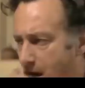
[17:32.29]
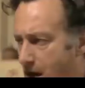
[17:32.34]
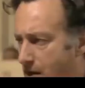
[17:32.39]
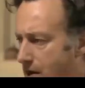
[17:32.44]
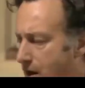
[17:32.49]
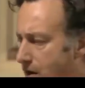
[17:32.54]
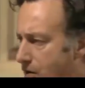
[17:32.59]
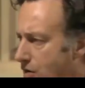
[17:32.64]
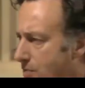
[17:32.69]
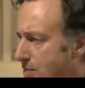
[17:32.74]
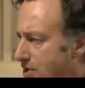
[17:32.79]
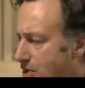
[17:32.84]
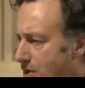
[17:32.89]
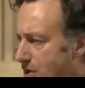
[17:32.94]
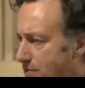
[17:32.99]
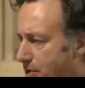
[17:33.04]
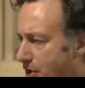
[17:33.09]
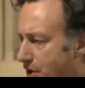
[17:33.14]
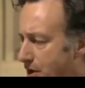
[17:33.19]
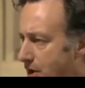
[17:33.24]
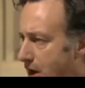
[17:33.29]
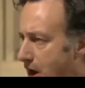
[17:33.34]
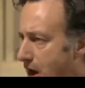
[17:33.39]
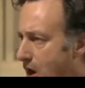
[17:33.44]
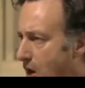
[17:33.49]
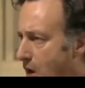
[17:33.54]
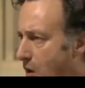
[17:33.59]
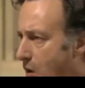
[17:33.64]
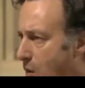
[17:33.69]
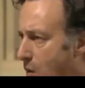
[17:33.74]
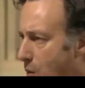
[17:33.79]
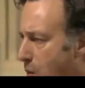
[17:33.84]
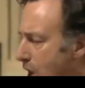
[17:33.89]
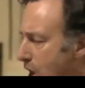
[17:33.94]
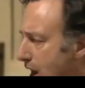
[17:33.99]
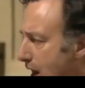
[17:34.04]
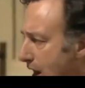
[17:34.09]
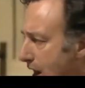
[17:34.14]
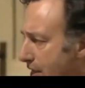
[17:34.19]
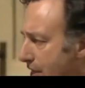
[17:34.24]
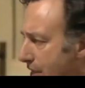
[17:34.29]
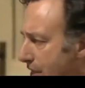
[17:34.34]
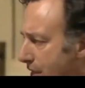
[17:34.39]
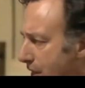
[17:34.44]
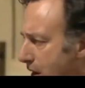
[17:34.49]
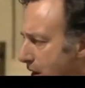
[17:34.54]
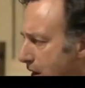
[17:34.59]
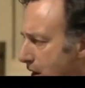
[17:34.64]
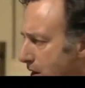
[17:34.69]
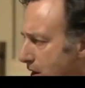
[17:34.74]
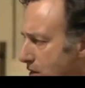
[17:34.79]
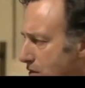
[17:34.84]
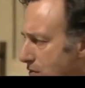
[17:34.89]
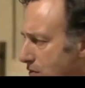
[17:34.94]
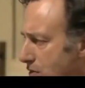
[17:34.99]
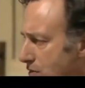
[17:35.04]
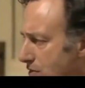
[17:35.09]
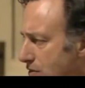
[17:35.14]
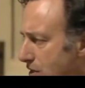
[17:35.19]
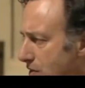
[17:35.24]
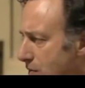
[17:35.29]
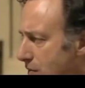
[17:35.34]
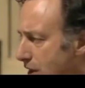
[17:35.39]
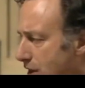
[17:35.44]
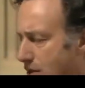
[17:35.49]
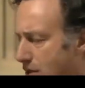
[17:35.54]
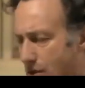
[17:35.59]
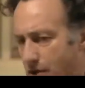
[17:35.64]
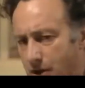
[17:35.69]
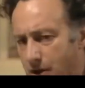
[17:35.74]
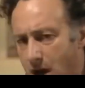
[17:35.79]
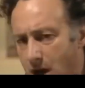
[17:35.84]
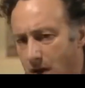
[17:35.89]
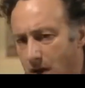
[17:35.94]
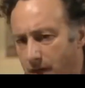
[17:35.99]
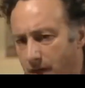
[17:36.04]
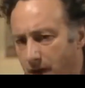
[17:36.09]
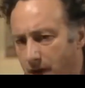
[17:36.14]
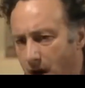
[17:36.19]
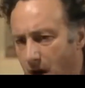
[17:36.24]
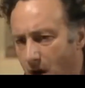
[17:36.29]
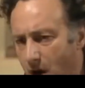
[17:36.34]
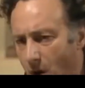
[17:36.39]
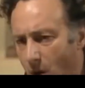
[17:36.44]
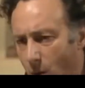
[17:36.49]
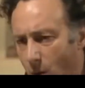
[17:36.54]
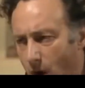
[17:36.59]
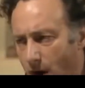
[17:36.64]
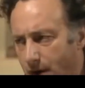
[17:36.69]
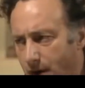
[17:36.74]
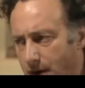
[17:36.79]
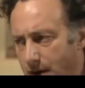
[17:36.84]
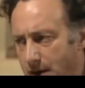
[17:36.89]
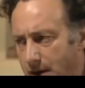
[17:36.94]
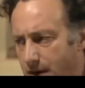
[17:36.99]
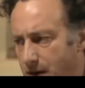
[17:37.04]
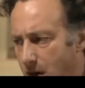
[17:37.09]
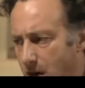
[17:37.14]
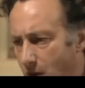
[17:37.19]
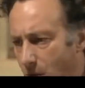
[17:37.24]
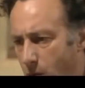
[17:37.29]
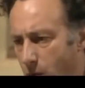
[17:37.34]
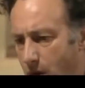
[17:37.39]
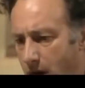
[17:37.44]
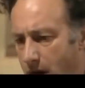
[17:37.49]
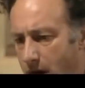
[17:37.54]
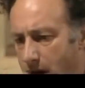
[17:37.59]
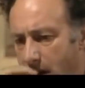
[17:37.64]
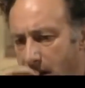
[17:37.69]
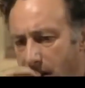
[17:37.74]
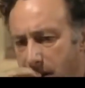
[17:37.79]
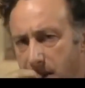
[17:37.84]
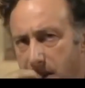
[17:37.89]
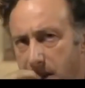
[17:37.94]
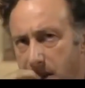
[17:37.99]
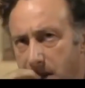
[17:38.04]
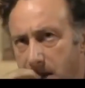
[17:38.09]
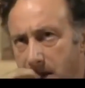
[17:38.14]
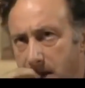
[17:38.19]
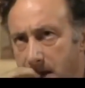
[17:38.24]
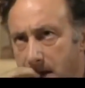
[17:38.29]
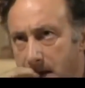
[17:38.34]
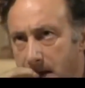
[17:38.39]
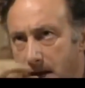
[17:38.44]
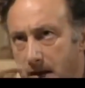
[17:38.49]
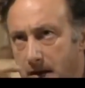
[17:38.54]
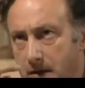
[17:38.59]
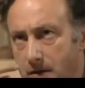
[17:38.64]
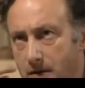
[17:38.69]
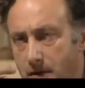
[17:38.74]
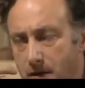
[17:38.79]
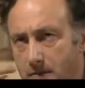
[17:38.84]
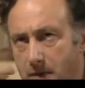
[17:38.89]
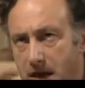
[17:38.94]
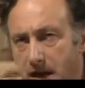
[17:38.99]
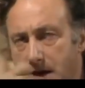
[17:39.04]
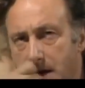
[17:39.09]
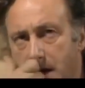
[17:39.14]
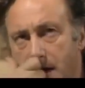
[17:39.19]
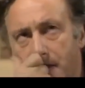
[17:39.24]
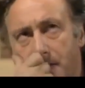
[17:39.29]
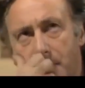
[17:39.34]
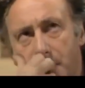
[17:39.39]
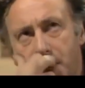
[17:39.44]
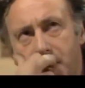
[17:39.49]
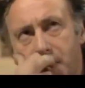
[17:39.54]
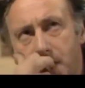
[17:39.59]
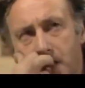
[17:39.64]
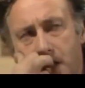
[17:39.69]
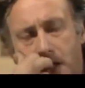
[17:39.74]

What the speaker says: No, you're missing the point. Worth. You used the word yourself. What is it worth? You could make on this, you